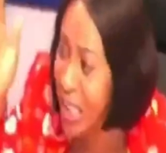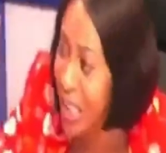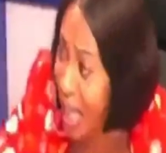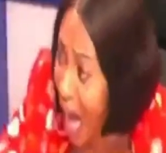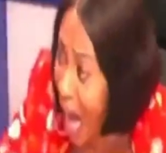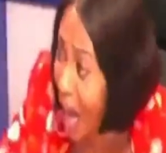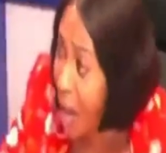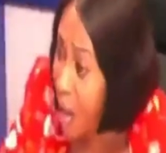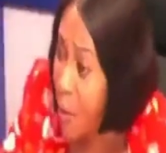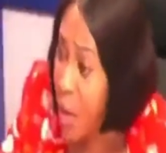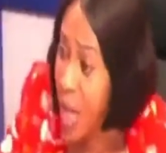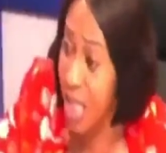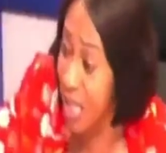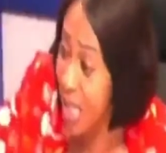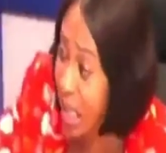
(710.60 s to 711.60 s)
a
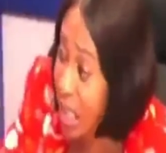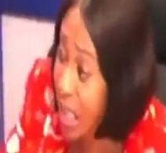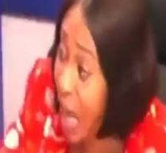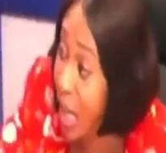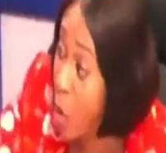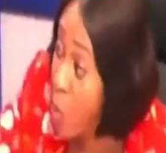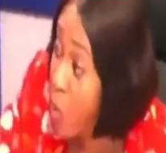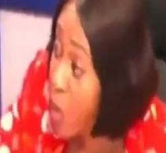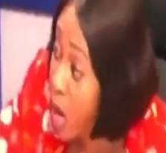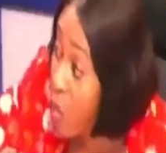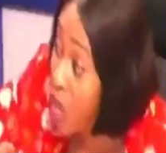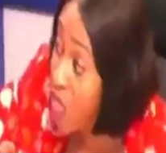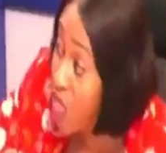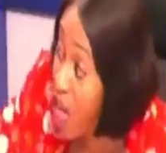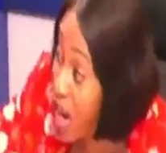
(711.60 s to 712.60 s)
seat a ye winning
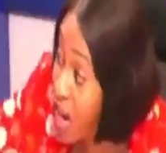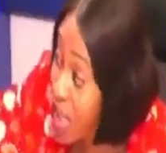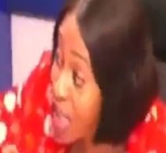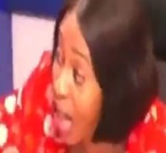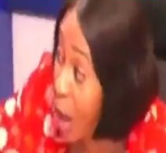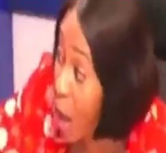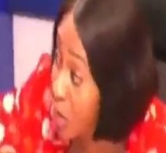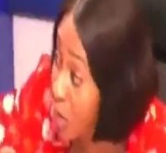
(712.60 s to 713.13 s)
with 30,000